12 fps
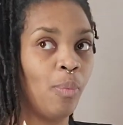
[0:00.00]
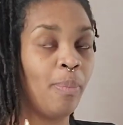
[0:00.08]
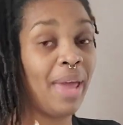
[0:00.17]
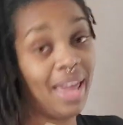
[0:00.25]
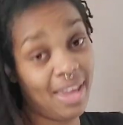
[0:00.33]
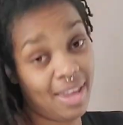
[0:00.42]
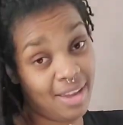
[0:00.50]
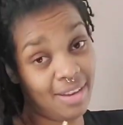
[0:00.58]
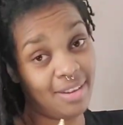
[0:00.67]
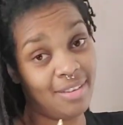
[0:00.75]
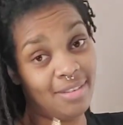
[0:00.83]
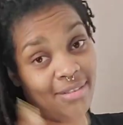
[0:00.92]
paid,
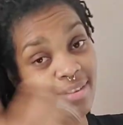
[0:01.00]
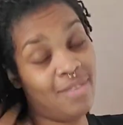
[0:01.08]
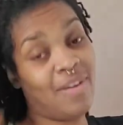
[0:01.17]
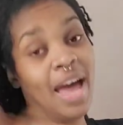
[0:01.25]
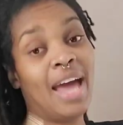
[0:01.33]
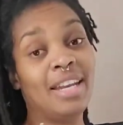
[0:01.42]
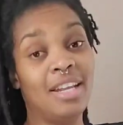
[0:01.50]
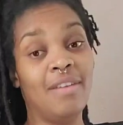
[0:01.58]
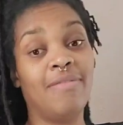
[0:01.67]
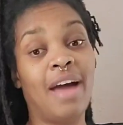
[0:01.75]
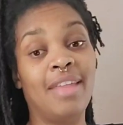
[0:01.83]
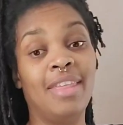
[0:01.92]
if I
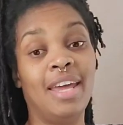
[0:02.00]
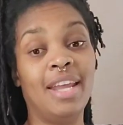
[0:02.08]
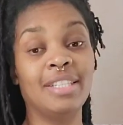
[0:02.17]
identify that